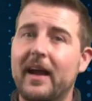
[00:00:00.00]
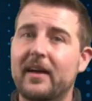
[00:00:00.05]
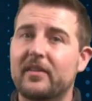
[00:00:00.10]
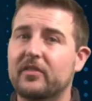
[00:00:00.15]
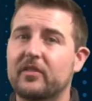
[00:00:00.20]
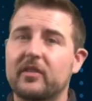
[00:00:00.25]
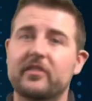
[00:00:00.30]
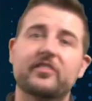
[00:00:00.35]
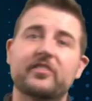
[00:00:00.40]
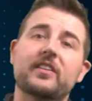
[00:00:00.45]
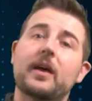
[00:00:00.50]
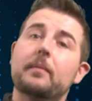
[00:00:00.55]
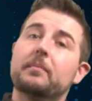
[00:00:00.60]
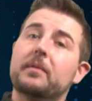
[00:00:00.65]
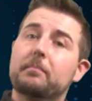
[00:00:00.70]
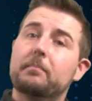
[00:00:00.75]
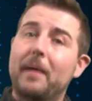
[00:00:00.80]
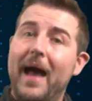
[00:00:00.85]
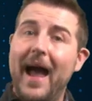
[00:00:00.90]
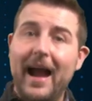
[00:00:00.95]
has
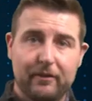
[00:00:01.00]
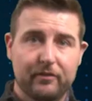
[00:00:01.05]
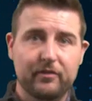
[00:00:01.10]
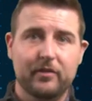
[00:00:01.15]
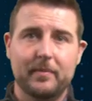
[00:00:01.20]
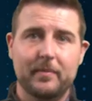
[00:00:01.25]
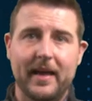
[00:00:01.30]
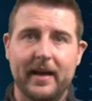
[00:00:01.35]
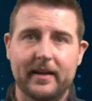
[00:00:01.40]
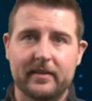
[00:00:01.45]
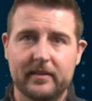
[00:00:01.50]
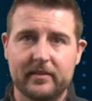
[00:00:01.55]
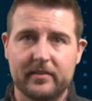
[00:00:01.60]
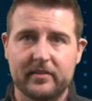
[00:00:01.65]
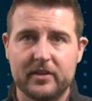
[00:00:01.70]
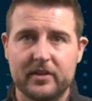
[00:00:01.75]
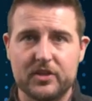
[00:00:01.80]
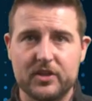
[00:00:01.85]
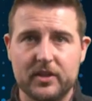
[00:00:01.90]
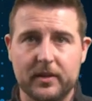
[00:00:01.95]
stepped back from that
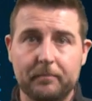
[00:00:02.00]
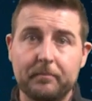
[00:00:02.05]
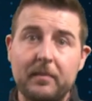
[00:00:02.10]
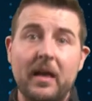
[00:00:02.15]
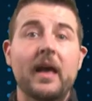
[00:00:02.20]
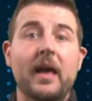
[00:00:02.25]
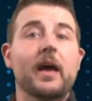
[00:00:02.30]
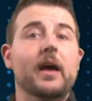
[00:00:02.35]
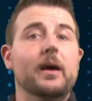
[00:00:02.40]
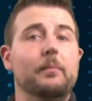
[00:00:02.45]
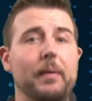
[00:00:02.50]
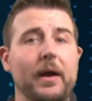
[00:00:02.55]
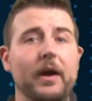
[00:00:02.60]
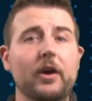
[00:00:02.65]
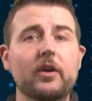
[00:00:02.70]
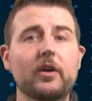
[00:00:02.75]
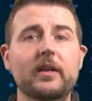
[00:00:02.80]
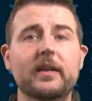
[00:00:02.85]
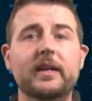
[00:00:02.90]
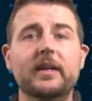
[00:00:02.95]
decision.
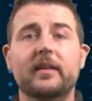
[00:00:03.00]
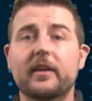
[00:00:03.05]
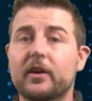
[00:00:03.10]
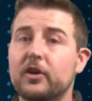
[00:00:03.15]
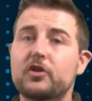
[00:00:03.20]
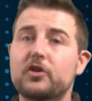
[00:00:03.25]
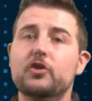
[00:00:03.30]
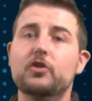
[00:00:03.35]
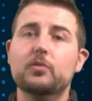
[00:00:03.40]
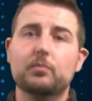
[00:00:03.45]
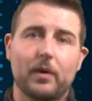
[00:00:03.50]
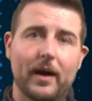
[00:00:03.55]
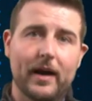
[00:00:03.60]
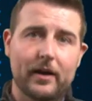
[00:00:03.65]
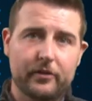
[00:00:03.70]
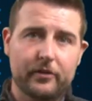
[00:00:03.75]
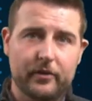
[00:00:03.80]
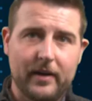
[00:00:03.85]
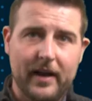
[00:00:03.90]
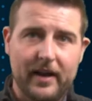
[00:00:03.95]
Apparently, their new
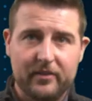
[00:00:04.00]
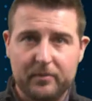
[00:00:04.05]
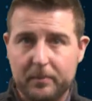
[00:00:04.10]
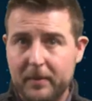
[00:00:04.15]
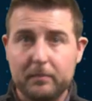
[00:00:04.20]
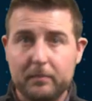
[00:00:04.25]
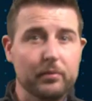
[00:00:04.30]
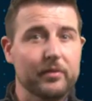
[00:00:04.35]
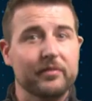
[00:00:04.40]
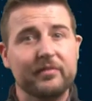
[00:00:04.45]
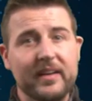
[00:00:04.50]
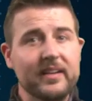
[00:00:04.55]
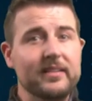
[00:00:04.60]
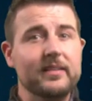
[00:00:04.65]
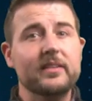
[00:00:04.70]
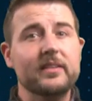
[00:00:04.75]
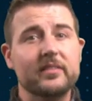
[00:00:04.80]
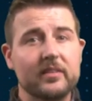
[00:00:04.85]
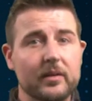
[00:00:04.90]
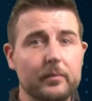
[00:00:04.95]
browser has been
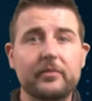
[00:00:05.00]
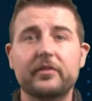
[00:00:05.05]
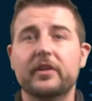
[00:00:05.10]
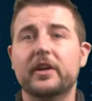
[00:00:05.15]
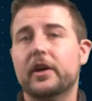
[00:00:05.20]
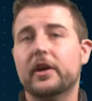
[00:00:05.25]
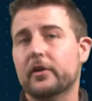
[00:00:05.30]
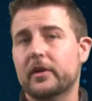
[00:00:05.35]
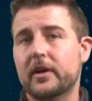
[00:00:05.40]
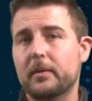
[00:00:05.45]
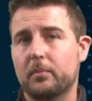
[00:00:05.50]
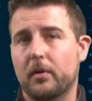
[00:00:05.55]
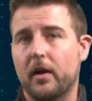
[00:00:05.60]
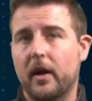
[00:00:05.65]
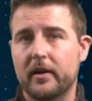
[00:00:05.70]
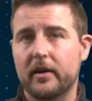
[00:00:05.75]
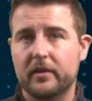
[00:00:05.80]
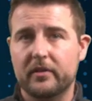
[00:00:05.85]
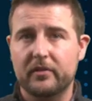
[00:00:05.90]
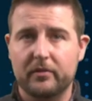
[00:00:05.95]
preventing some security
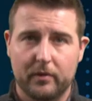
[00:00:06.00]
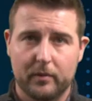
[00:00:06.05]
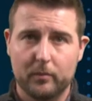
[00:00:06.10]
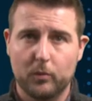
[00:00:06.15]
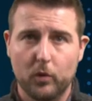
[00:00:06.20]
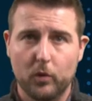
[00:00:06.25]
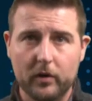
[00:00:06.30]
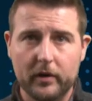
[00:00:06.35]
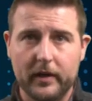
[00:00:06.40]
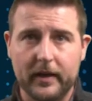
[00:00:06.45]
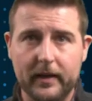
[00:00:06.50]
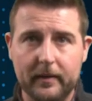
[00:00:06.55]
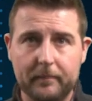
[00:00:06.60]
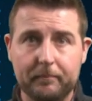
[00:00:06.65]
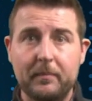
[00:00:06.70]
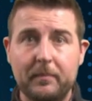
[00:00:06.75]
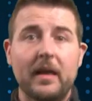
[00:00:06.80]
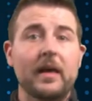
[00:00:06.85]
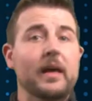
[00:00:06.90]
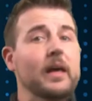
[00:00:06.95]
products from
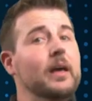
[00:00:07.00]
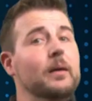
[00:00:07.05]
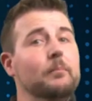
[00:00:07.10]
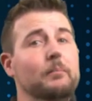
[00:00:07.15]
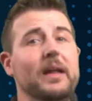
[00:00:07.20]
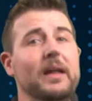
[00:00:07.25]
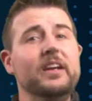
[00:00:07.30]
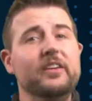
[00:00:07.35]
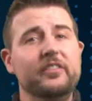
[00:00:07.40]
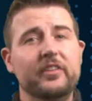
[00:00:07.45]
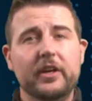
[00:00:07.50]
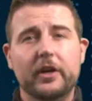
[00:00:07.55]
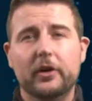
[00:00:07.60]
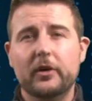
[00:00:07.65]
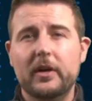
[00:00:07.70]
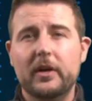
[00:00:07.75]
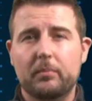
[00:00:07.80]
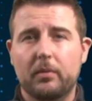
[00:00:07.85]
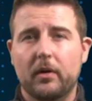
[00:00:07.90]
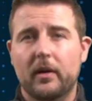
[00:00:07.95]
working. Many
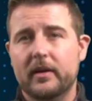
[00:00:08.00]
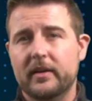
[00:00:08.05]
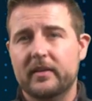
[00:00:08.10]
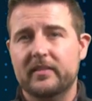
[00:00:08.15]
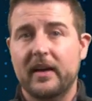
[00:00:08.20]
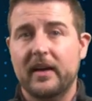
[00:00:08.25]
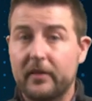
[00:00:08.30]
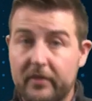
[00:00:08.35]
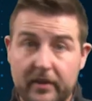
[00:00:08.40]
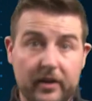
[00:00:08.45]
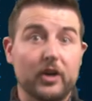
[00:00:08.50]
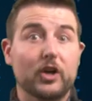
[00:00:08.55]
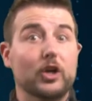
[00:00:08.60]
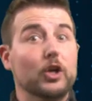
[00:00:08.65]
security products out there,